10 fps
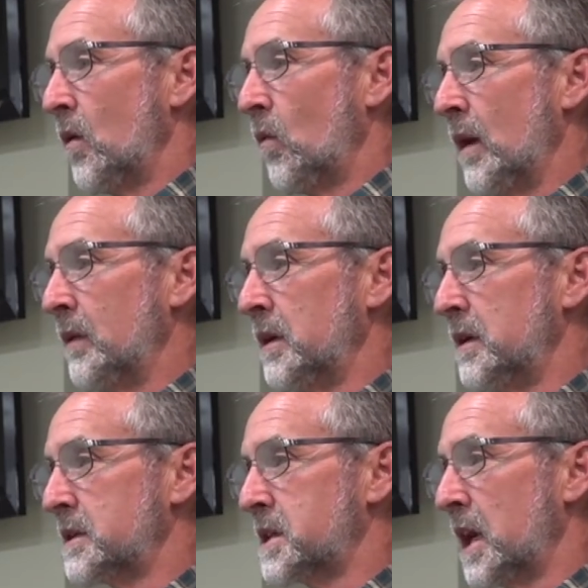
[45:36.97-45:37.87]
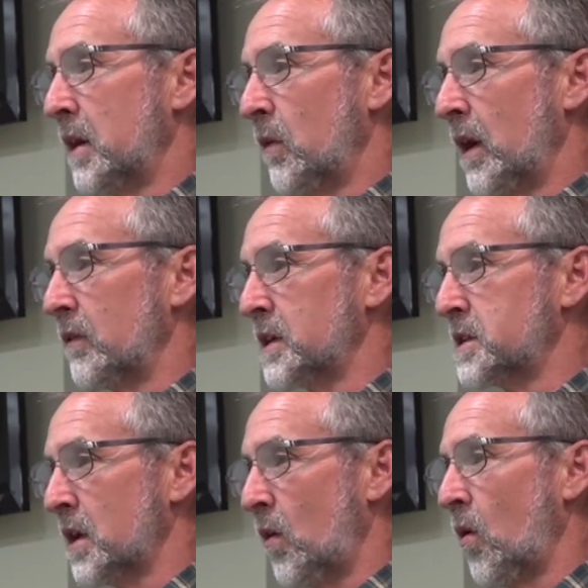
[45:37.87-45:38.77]
Women say, well,
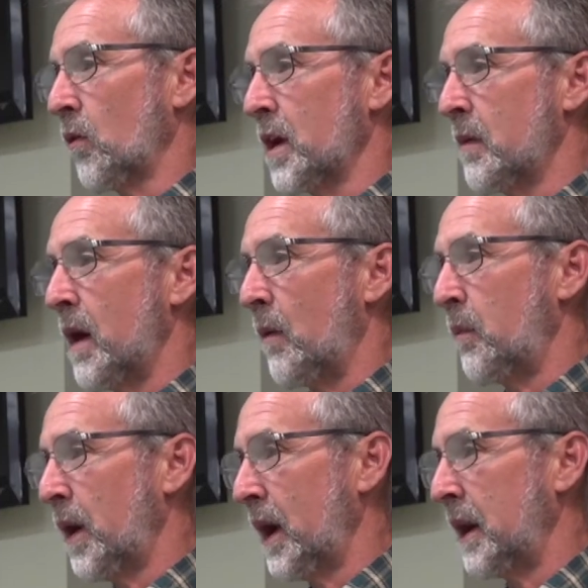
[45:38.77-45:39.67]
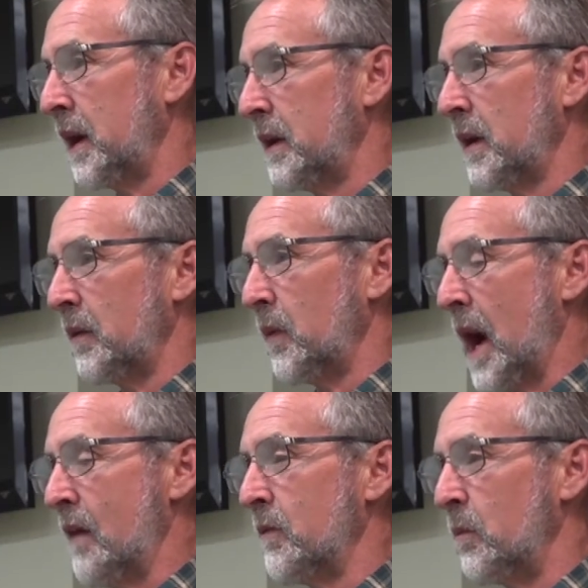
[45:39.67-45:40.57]
this whole thing about pain and
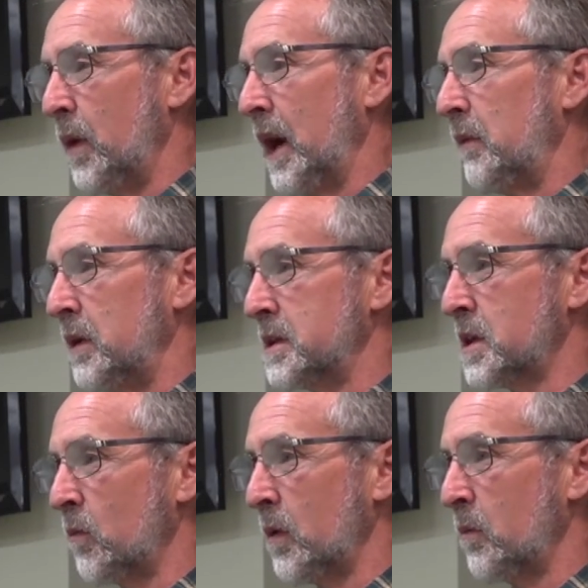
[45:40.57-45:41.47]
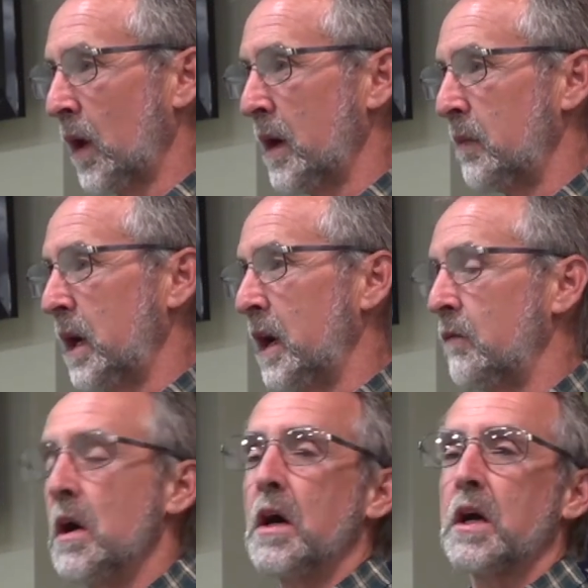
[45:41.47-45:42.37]
having babies, and we blame Eve.